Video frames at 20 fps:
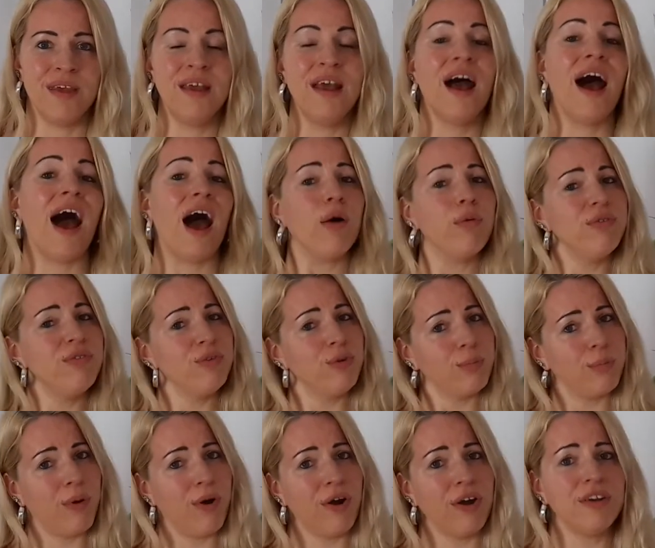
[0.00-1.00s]
How is your
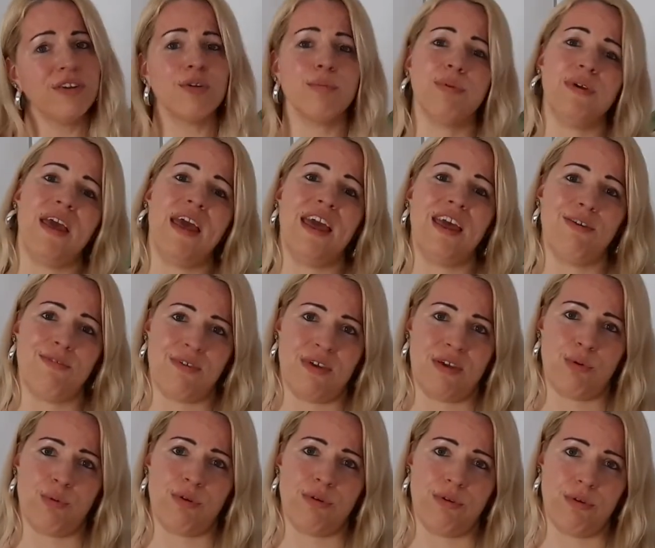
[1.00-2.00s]
partner
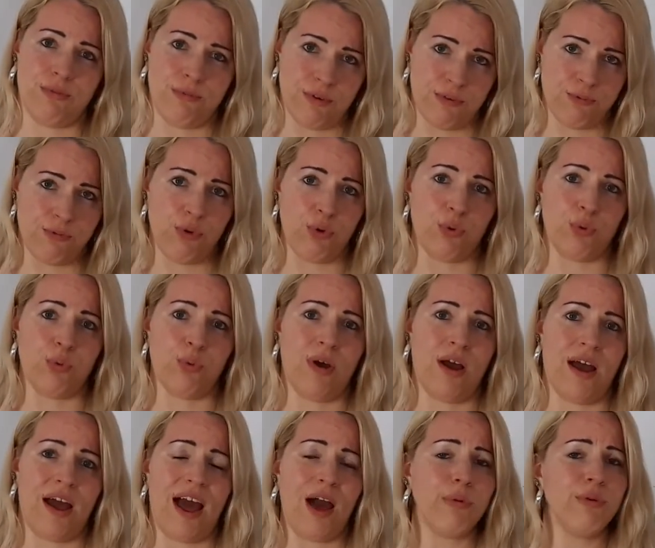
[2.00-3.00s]
behaving with you?
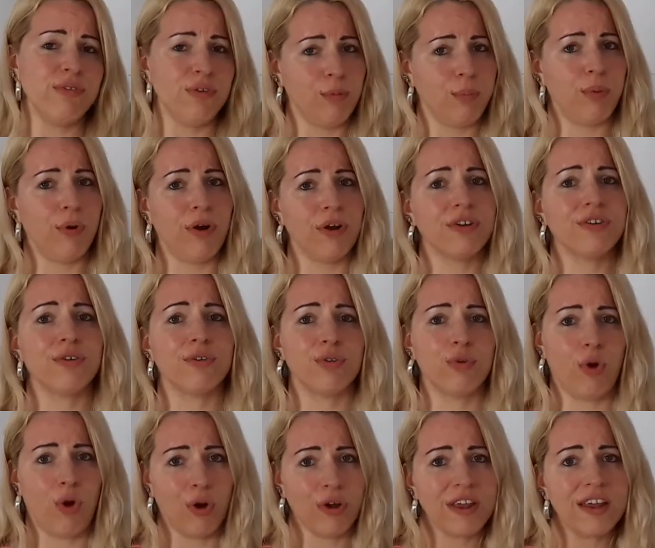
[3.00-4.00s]
How is your partner
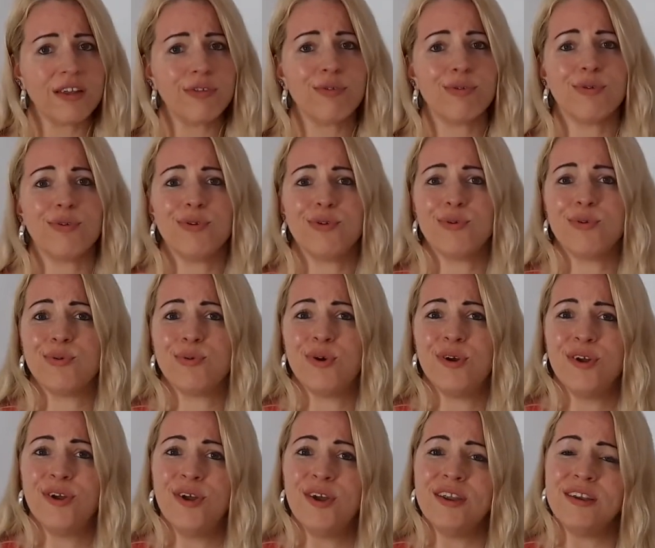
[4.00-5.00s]
talking to you,
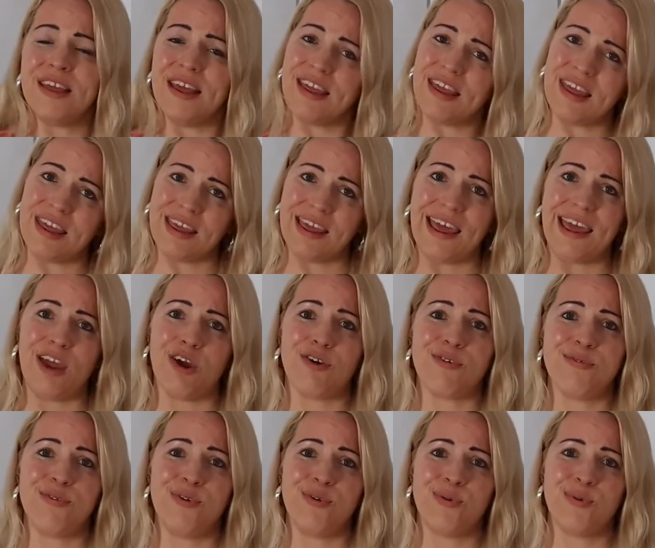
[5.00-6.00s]
taking care
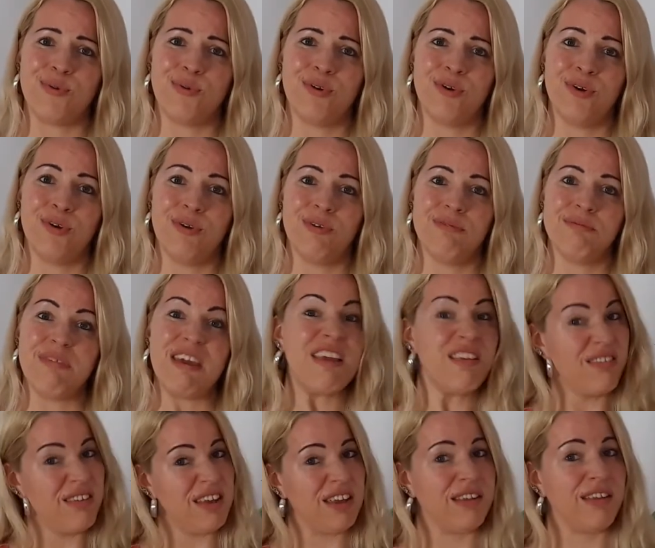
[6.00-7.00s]
of you?
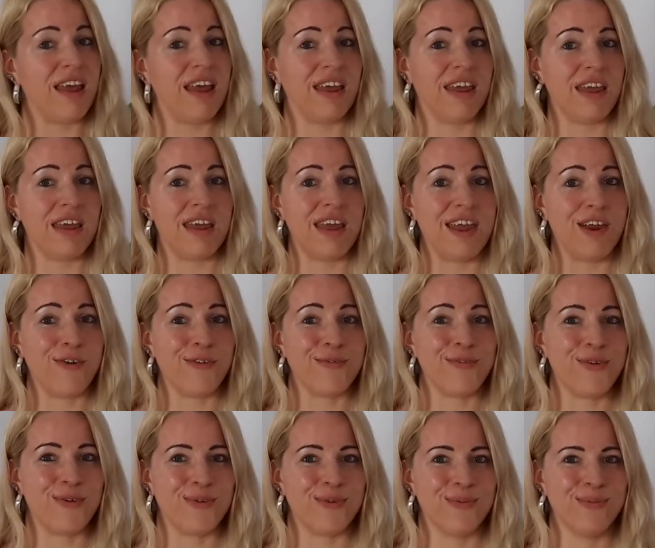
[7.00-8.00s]
Is he taking care of
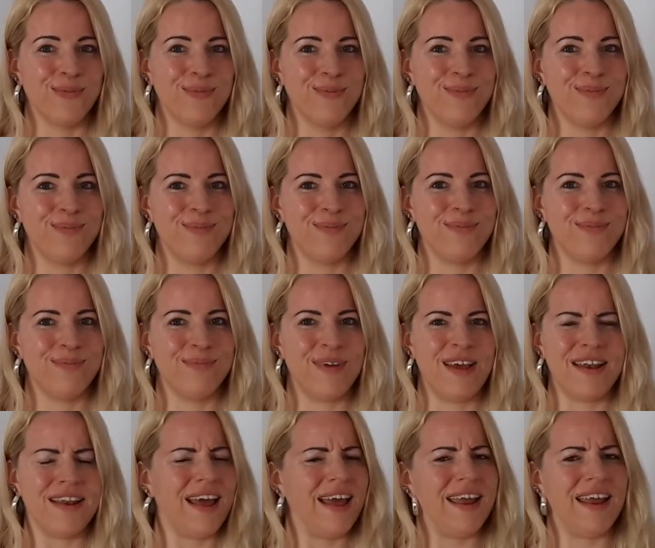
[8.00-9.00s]
you?
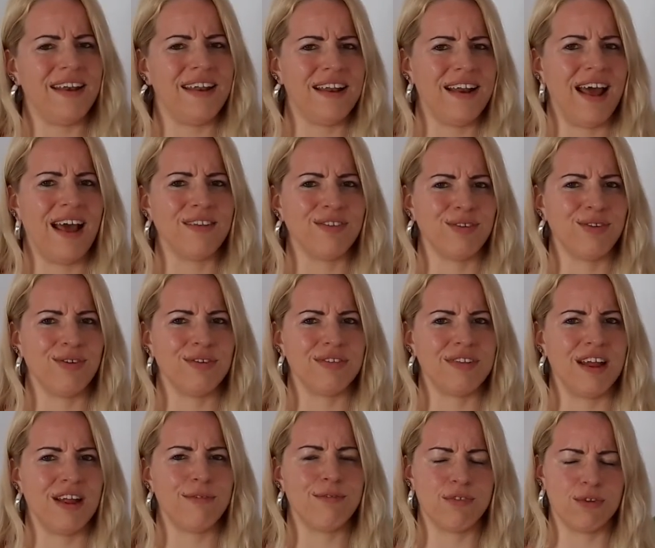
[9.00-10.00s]
And then ask
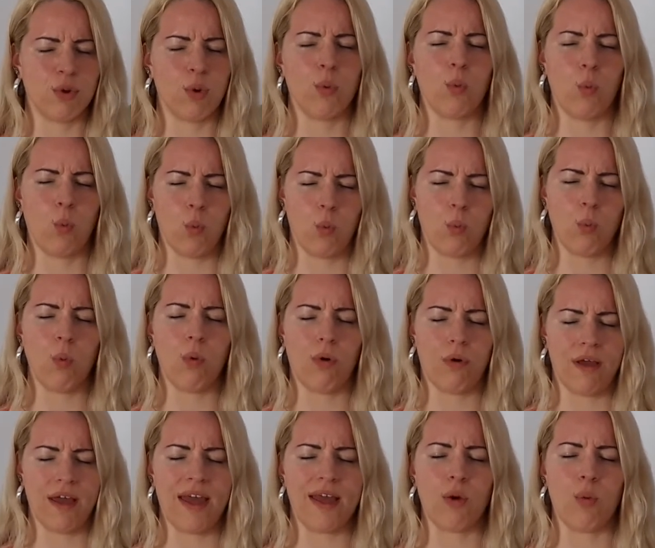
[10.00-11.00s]
yourself, so,
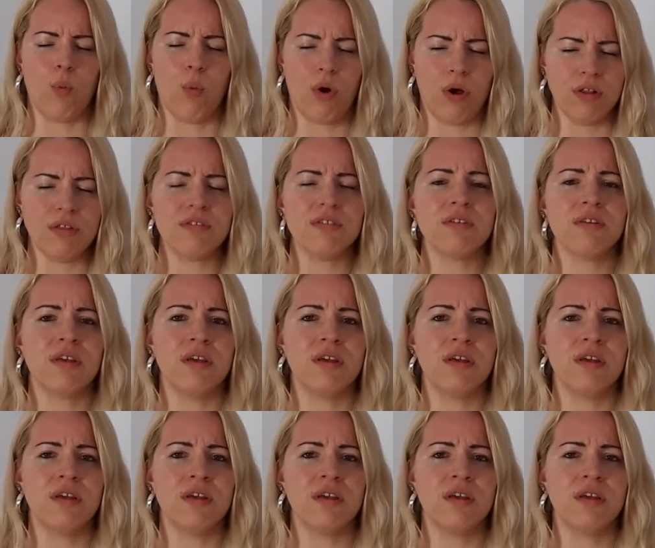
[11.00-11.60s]
okay, what